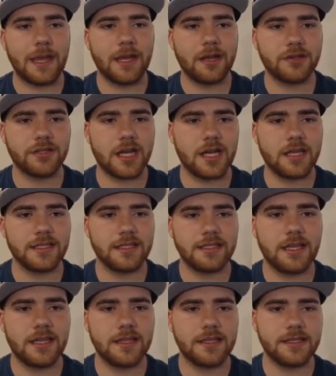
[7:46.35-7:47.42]
Anchor Shot,
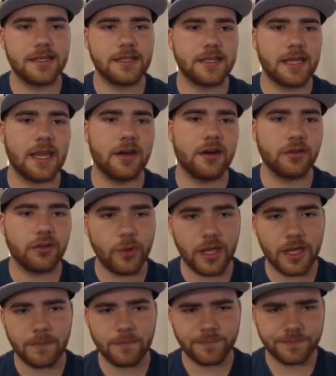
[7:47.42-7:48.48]
Synthesis, and
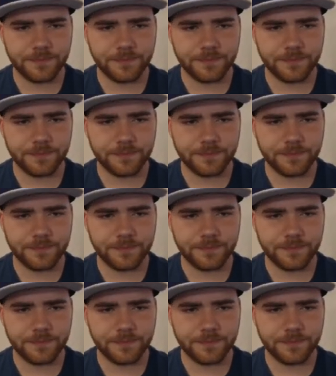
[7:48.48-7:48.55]
Earthquake.